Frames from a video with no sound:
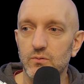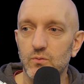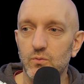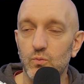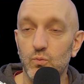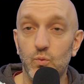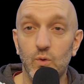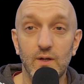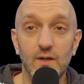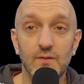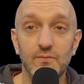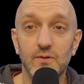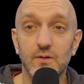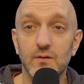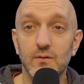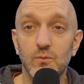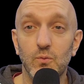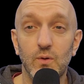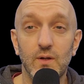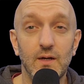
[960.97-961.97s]

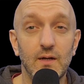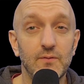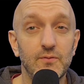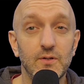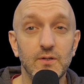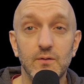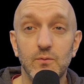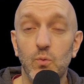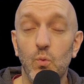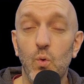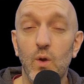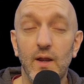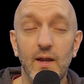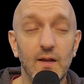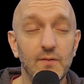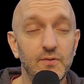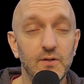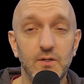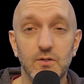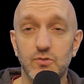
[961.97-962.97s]
whatever
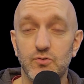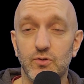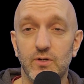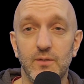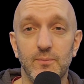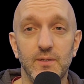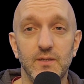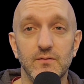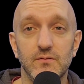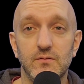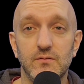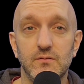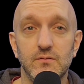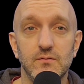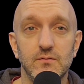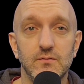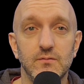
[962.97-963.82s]
your dream is,